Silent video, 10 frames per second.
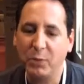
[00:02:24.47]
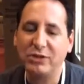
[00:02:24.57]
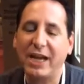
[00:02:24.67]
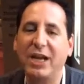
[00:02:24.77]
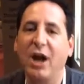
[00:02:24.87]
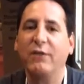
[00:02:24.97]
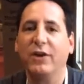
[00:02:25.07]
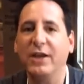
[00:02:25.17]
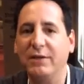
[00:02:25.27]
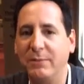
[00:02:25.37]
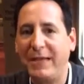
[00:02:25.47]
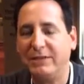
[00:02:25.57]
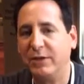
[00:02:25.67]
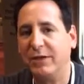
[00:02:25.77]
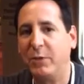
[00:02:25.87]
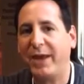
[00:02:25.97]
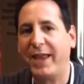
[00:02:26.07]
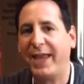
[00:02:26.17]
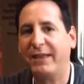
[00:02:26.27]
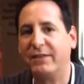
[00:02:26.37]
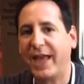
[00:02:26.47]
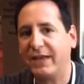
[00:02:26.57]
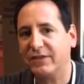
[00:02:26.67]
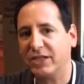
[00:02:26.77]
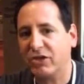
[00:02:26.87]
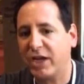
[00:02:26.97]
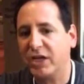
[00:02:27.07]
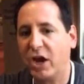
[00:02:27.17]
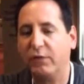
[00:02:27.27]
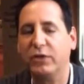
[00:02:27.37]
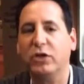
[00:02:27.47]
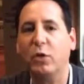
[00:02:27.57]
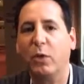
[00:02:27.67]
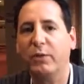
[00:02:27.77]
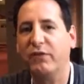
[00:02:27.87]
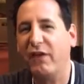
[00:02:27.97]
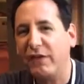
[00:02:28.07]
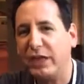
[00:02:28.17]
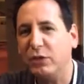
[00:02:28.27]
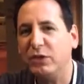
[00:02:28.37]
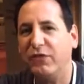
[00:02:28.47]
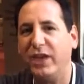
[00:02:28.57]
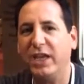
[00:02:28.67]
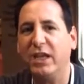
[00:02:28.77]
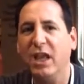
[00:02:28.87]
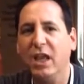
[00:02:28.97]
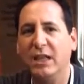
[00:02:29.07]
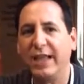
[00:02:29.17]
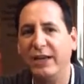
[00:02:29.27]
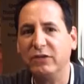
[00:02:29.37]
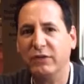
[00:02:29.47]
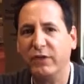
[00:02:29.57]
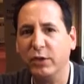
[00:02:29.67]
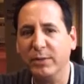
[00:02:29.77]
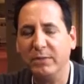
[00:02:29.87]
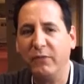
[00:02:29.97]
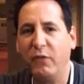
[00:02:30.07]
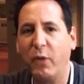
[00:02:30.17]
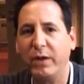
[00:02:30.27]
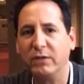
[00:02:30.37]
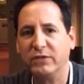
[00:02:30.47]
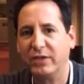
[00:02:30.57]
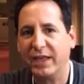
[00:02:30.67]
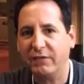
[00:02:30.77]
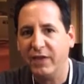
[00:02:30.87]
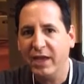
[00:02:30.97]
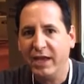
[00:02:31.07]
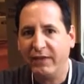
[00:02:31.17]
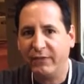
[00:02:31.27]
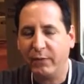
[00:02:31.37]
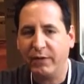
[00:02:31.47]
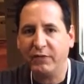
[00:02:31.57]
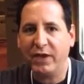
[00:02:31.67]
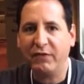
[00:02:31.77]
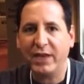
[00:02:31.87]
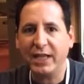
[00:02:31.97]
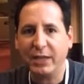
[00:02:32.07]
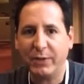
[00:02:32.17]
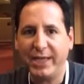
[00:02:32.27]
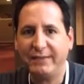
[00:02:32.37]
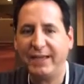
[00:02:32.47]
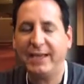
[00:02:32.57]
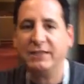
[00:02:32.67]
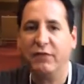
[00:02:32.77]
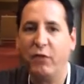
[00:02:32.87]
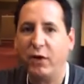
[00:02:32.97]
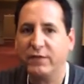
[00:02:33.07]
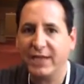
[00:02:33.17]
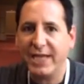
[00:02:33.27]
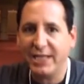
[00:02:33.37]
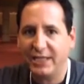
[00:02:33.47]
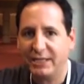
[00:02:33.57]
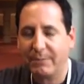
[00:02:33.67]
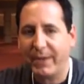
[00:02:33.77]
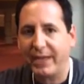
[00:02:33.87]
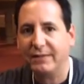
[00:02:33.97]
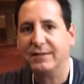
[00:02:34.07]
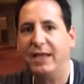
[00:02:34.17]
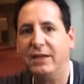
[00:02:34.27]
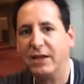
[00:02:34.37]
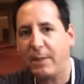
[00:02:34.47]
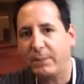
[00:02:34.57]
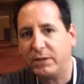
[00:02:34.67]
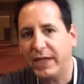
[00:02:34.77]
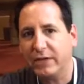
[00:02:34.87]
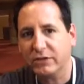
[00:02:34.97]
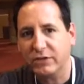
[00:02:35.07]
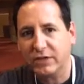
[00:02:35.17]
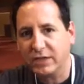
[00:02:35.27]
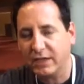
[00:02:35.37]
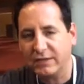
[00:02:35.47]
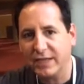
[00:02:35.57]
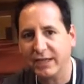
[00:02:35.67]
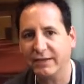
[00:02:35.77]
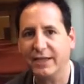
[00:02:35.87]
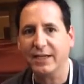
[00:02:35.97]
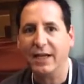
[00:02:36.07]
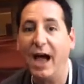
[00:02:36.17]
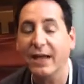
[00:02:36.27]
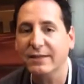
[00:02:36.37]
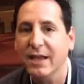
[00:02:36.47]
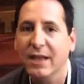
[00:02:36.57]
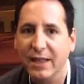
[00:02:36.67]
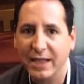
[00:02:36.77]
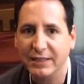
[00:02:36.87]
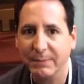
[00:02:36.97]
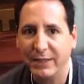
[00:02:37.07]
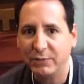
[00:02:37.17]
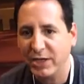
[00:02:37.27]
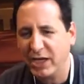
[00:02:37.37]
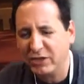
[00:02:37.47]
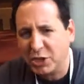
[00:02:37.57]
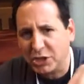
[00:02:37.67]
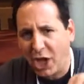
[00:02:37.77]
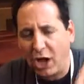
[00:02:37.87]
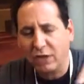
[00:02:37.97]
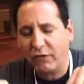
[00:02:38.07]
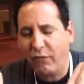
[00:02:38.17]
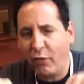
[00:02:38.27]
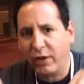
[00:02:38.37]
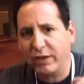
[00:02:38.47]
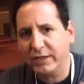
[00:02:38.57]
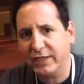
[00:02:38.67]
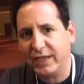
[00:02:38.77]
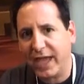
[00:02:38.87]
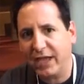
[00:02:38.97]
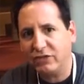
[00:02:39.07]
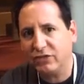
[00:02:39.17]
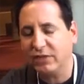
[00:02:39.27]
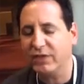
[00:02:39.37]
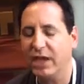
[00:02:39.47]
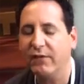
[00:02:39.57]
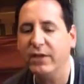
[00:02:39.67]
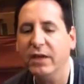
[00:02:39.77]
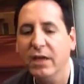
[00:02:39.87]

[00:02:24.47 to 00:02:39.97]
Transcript: Which I cover, basically the way to handle that is to try and cover the door with very loose fitting layers of aluminum foil so that if any liquid hits it, it hits the foil and the heat dissipates. And a couple layers so that it doesn't get to the glass. That's the best way. You can sort of tuck the foil into the edges of the oven.